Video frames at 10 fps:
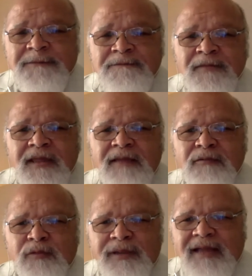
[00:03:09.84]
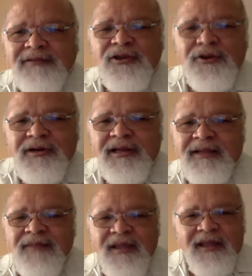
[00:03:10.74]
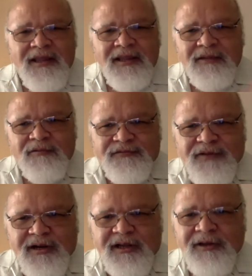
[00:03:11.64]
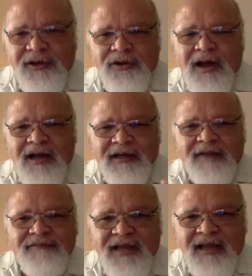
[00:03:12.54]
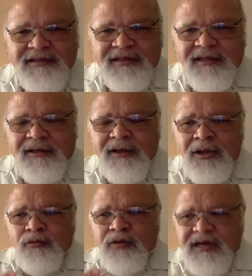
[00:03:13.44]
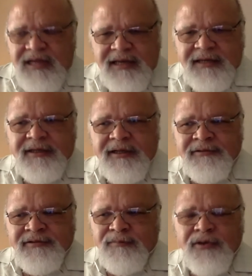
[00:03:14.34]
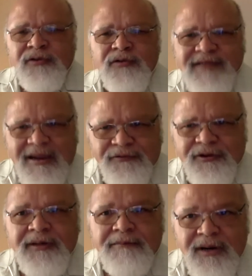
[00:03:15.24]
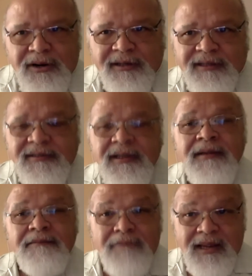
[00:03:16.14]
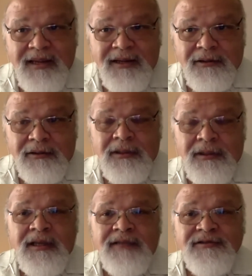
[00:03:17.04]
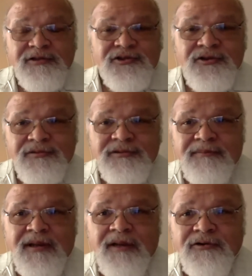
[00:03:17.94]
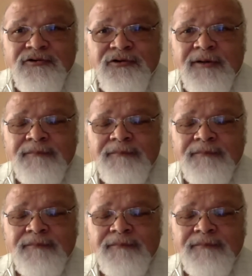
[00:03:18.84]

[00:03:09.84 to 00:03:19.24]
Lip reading: And when we got to your name, he was very gung-ho. I loved the idea. We needed someone who was African-American male as a student to be on the trip.